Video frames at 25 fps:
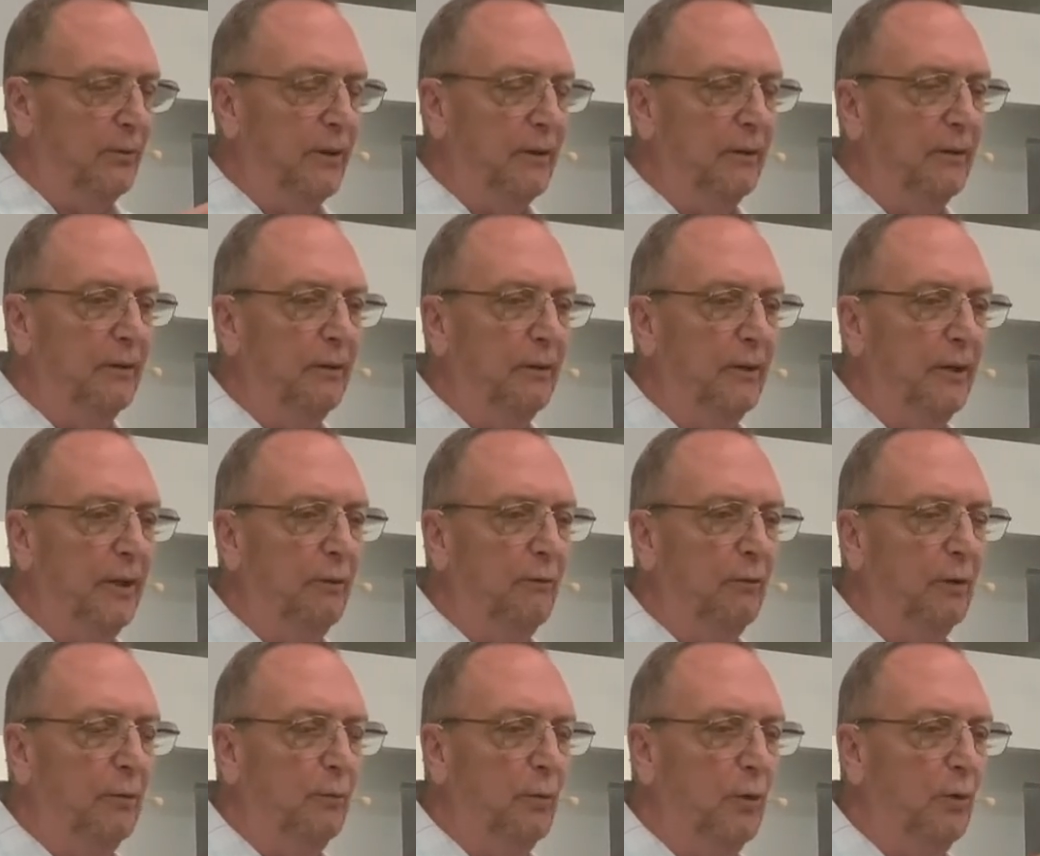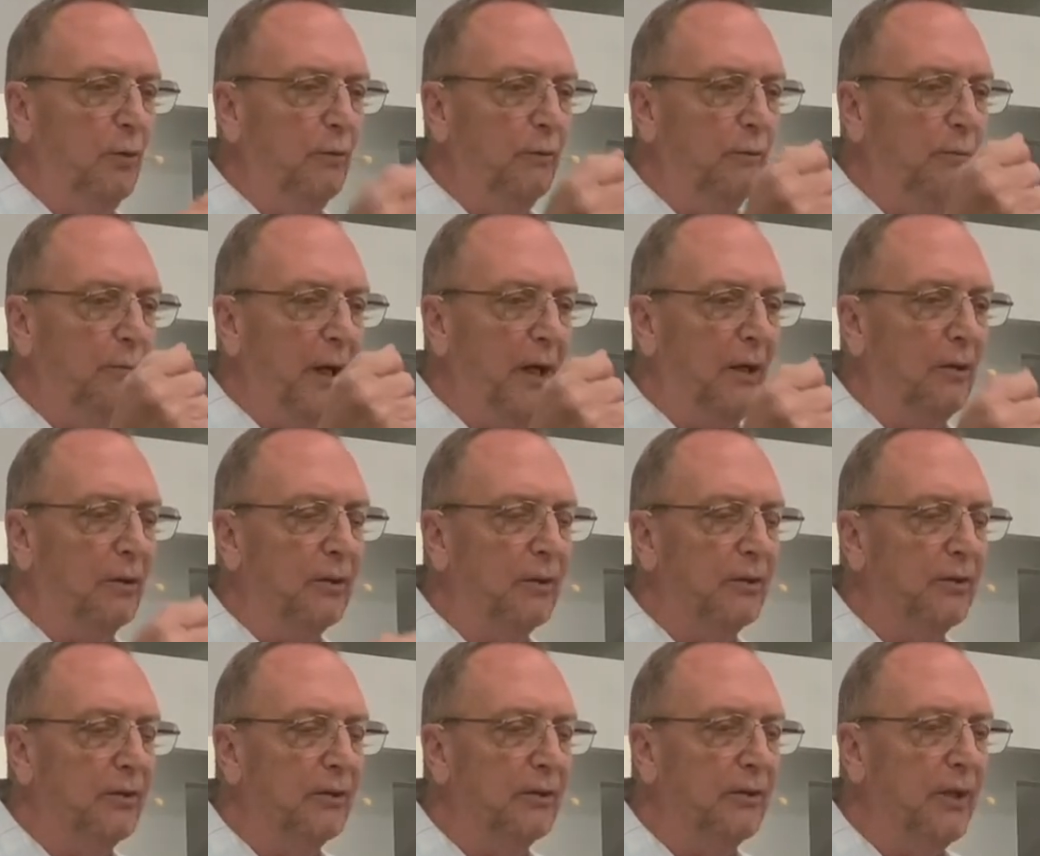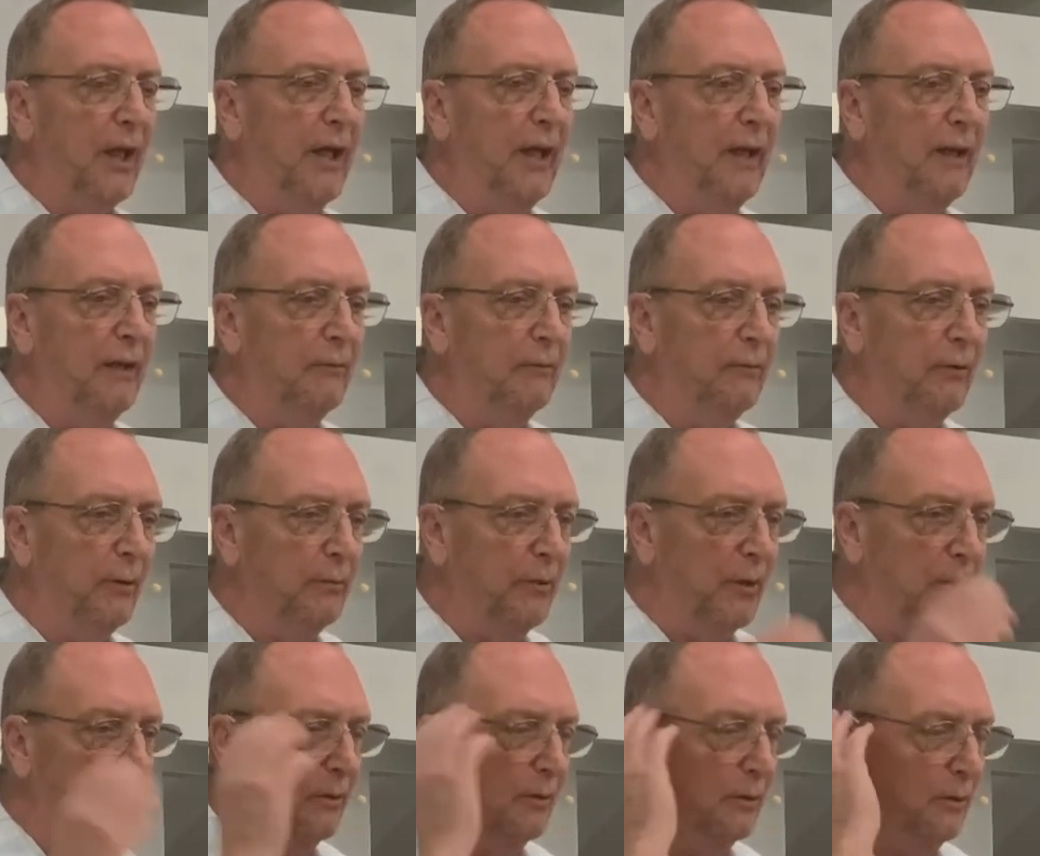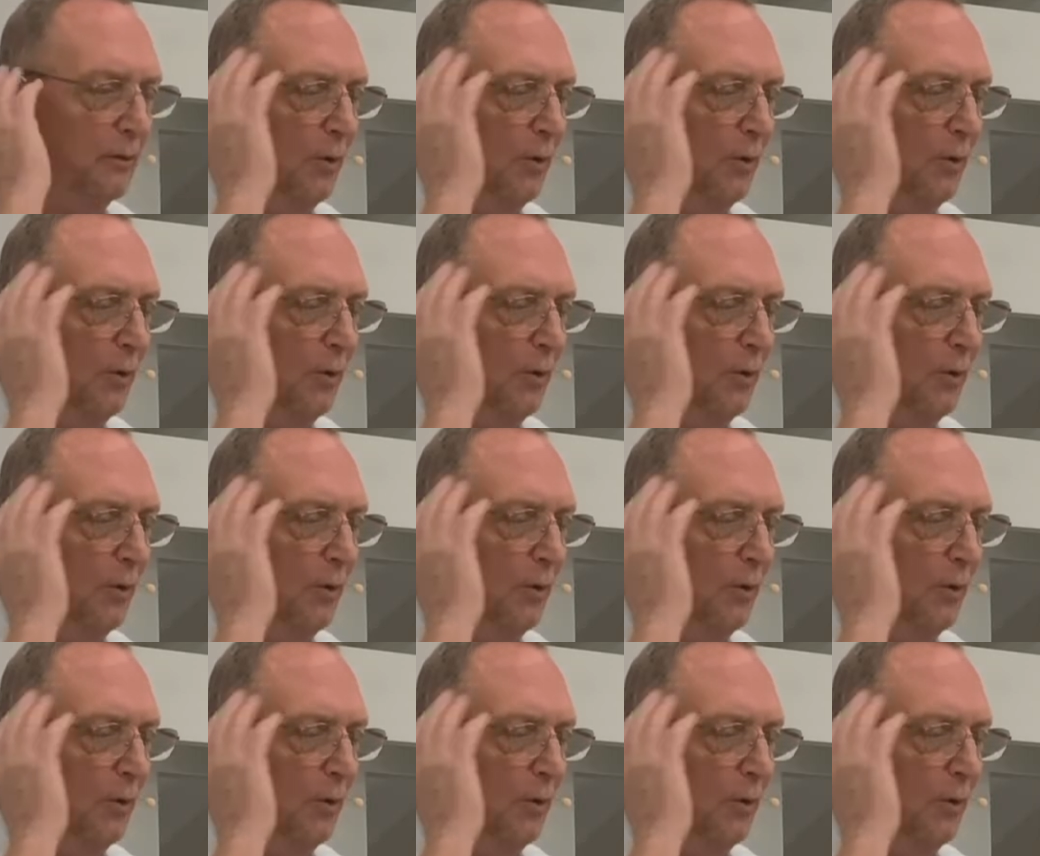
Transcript: and he removed Malchus's hand from the